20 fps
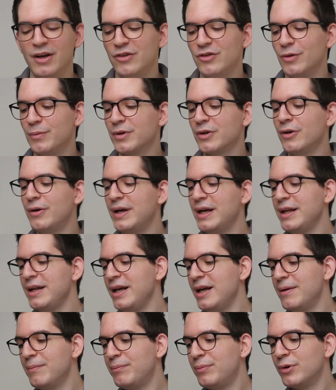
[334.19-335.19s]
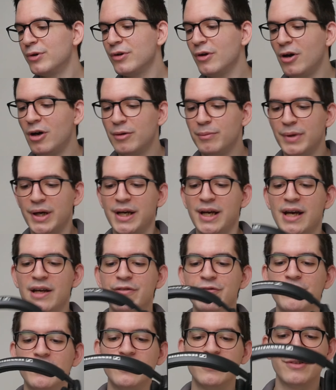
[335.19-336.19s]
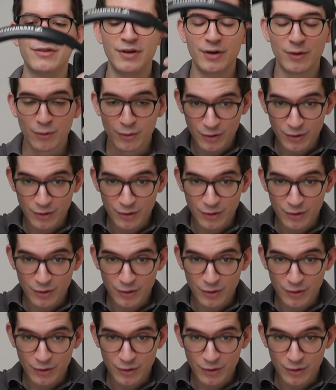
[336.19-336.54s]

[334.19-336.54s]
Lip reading: So I'm going to go ahead and put on my headphones in